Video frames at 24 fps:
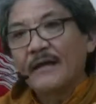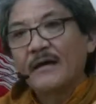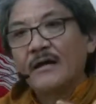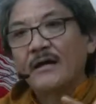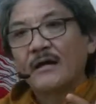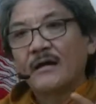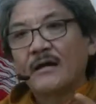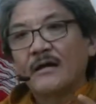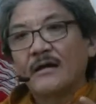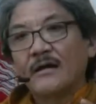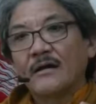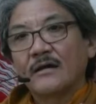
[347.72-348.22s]

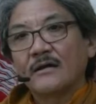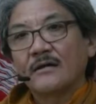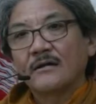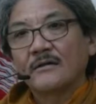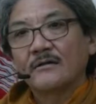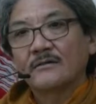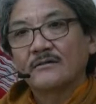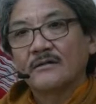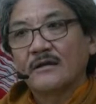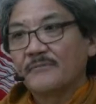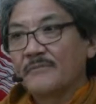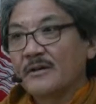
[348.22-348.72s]
uh,
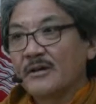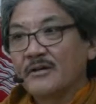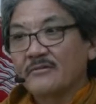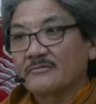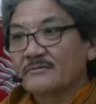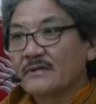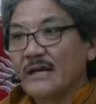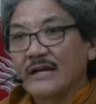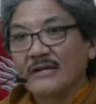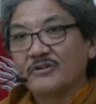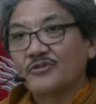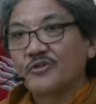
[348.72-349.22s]
that because
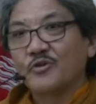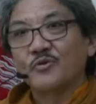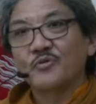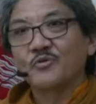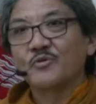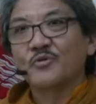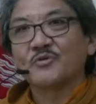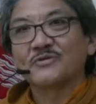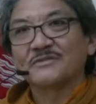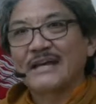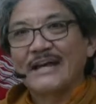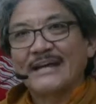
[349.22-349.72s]
I don't
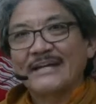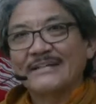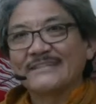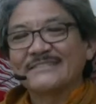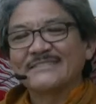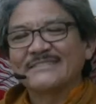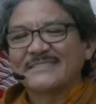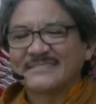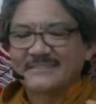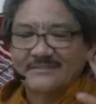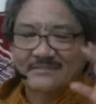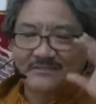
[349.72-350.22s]
know
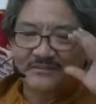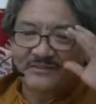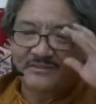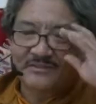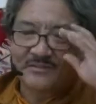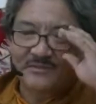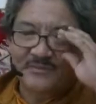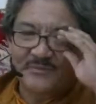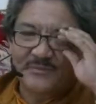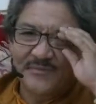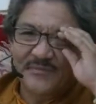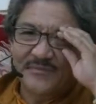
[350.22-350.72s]
science, you
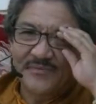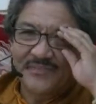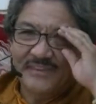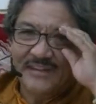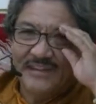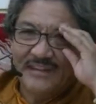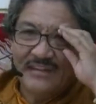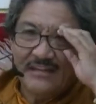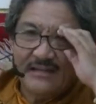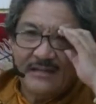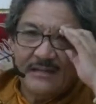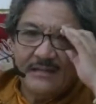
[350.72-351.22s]

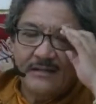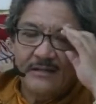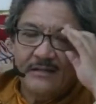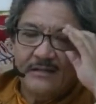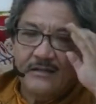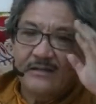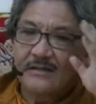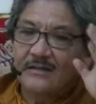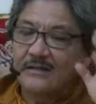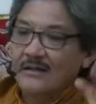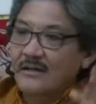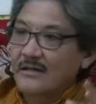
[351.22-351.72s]

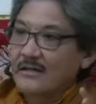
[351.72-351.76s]
know.